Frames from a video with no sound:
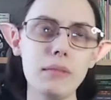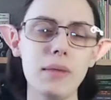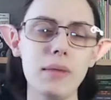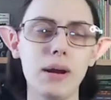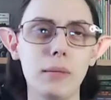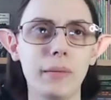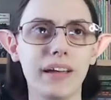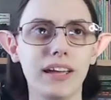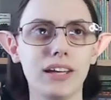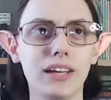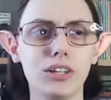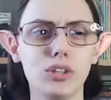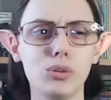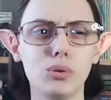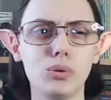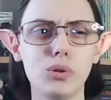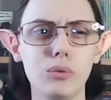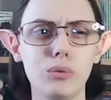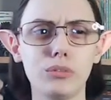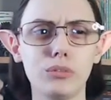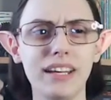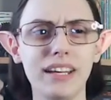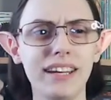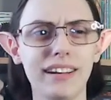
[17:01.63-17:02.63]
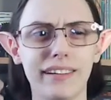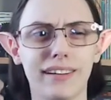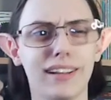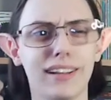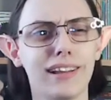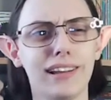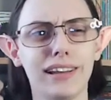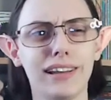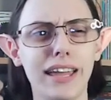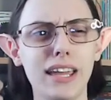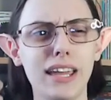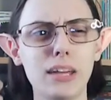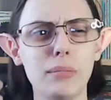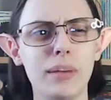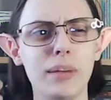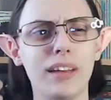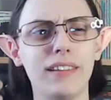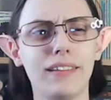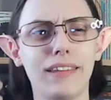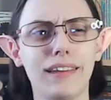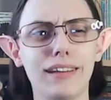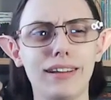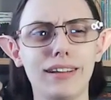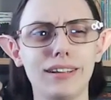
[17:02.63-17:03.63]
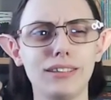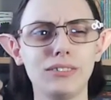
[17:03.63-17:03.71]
And I'm like, you don't need to claim it. Like,